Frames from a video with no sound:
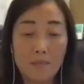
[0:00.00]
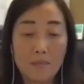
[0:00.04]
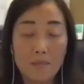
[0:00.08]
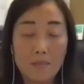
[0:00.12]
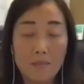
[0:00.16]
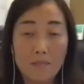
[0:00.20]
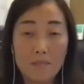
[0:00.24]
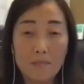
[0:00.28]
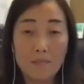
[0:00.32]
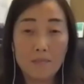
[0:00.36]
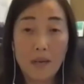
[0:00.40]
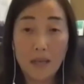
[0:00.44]

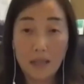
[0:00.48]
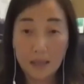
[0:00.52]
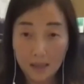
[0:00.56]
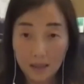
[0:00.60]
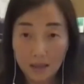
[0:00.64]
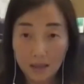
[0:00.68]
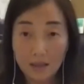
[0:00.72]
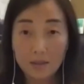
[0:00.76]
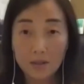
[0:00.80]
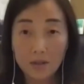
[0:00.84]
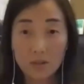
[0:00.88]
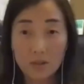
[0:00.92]
my
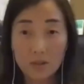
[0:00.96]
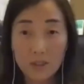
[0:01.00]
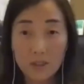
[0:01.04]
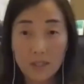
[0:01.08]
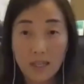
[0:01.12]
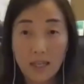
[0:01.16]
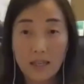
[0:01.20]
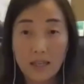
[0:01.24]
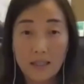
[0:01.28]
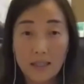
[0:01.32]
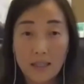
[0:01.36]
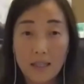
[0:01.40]

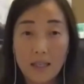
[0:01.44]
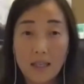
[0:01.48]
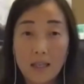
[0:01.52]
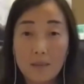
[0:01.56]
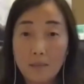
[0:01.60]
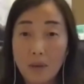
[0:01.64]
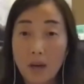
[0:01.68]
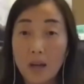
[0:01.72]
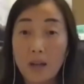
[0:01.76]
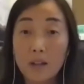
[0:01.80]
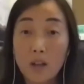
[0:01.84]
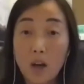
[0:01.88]
understanding and
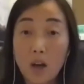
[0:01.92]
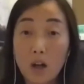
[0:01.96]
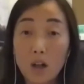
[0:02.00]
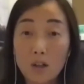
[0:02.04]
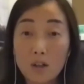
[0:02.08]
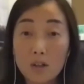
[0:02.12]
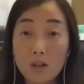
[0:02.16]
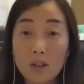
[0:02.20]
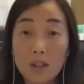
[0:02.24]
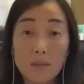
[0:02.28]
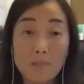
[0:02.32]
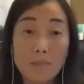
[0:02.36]
my
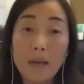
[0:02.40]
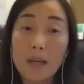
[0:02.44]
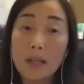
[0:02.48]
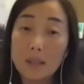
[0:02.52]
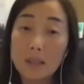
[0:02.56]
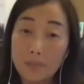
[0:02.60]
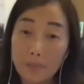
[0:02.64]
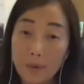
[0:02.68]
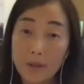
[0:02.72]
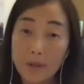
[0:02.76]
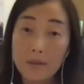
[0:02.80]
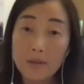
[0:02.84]
knowledge and my
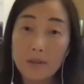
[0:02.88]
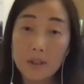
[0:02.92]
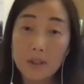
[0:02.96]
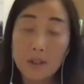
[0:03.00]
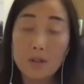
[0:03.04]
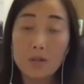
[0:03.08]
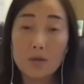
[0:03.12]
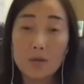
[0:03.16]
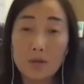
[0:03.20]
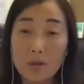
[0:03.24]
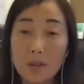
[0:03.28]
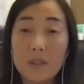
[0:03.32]
experience
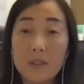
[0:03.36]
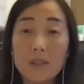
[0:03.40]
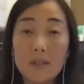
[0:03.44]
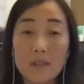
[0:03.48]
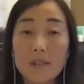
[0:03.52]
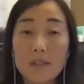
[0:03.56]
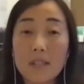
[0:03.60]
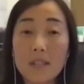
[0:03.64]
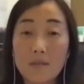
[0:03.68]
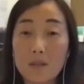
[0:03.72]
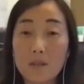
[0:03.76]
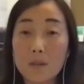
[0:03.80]
into these
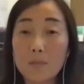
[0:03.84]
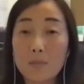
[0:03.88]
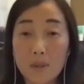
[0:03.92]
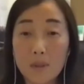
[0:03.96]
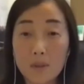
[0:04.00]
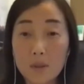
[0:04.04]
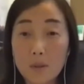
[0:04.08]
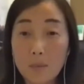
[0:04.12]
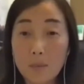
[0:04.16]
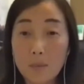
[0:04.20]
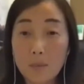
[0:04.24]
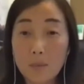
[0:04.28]
7 principles.
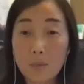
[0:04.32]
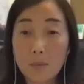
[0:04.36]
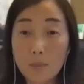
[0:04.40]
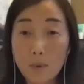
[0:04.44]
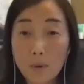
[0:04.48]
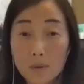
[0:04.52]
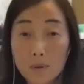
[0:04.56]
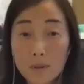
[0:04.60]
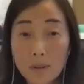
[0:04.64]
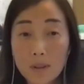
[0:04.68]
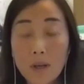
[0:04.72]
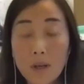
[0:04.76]

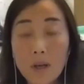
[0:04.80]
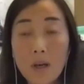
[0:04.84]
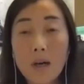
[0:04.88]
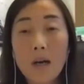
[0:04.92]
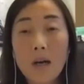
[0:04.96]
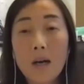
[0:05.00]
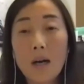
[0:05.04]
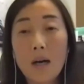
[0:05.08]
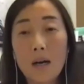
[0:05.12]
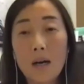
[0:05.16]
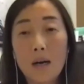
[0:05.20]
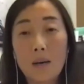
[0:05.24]

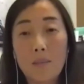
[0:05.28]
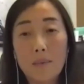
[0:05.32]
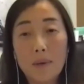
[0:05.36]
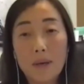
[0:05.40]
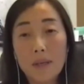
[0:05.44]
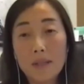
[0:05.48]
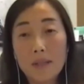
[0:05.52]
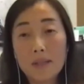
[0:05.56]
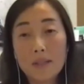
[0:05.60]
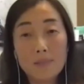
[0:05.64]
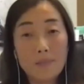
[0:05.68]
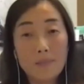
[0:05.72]

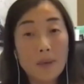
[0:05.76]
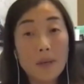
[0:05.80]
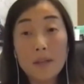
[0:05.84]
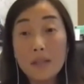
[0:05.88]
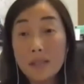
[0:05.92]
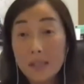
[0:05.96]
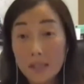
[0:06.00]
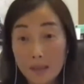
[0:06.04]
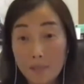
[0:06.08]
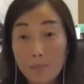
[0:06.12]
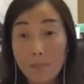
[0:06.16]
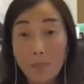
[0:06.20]
It's very
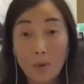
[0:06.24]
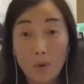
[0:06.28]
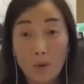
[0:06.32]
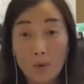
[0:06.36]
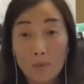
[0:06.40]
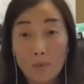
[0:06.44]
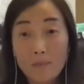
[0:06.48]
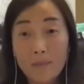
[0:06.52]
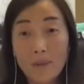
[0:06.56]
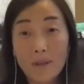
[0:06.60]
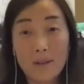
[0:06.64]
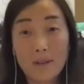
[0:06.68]

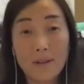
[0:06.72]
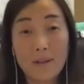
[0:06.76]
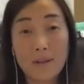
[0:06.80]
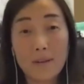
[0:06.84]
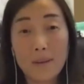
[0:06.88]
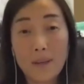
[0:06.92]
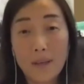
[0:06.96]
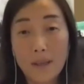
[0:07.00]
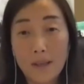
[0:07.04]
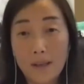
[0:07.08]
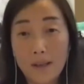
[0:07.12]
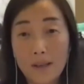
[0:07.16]
simple,
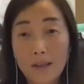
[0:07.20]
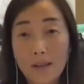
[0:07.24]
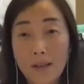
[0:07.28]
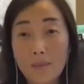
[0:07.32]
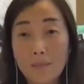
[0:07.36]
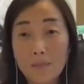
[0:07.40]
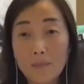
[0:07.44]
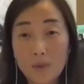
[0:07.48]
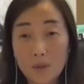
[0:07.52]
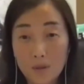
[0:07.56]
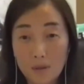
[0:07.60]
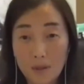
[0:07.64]
and
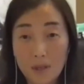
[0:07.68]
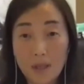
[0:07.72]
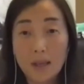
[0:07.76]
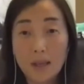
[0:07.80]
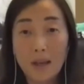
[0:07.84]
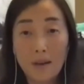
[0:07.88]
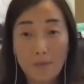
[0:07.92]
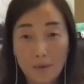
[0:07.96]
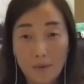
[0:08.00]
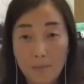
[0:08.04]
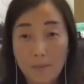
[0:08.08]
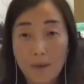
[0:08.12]
I'm sure like
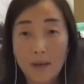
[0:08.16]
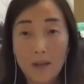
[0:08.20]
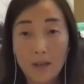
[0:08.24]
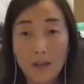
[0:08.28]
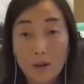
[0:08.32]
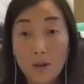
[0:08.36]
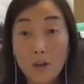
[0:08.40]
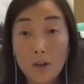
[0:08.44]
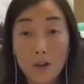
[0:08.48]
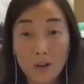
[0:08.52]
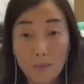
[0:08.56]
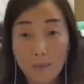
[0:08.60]
everybody
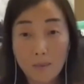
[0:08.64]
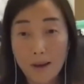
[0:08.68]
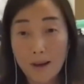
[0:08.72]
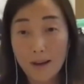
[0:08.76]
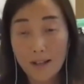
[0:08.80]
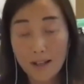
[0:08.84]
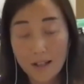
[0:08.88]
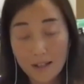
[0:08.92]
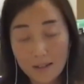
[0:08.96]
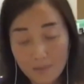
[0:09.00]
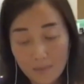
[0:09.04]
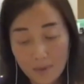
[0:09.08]
heard about
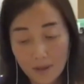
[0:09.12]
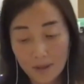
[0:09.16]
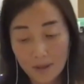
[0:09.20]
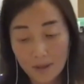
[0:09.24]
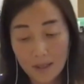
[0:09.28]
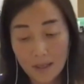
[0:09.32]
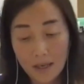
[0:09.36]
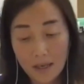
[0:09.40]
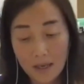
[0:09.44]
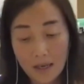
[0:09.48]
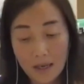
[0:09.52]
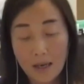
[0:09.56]
it, but
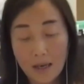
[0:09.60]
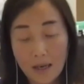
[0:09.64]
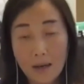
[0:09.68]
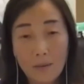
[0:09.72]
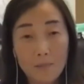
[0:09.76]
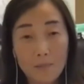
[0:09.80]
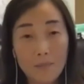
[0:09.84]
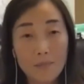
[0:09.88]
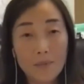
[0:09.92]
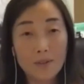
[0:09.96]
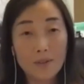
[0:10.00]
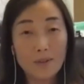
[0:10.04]

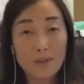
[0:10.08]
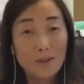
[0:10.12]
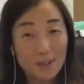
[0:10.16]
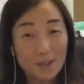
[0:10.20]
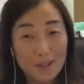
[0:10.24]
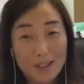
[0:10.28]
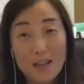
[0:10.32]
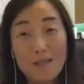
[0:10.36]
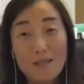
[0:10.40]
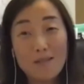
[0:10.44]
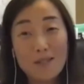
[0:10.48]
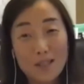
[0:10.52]
the
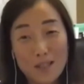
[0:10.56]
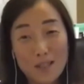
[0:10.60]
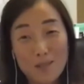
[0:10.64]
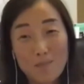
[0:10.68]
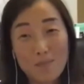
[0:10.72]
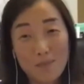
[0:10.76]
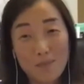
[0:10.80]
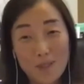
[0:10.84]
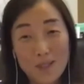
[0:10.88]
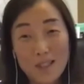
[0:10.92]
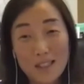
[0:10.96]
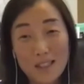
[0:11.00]
7
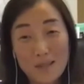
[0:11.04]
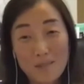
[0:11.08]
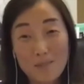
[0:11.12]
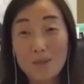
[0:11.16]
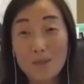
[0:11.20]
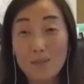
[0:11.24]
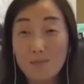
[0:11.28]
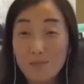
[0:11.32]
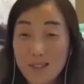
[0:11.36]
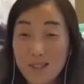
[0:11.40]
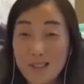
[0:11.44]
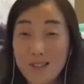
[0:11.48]

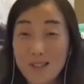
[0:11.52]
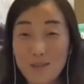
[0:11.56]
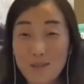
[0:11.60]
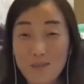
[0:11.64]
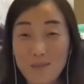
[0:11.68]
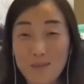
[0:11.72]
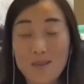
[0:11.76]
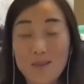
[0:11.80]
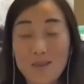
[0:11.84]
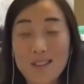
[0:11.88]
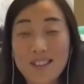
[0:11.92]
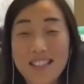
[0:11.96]
simple
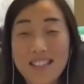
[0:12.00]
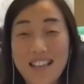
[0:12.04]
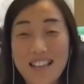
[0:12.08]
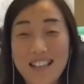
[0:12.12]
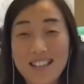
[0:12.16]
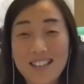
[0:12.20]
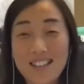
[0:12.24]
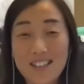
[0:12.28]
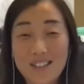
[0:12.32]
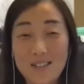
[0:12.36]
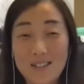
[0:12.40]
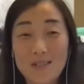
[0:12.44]
principles
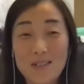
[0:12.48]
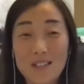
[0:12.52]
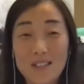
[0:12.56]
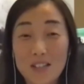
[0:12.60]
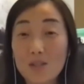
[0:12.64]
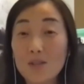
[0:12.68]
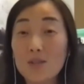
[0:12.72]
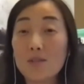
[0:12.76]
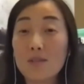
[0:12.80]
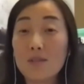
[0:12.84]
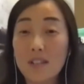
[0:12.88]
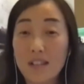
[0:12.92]
that you
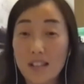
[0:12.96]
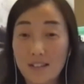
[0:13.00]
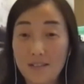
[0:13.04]
need to live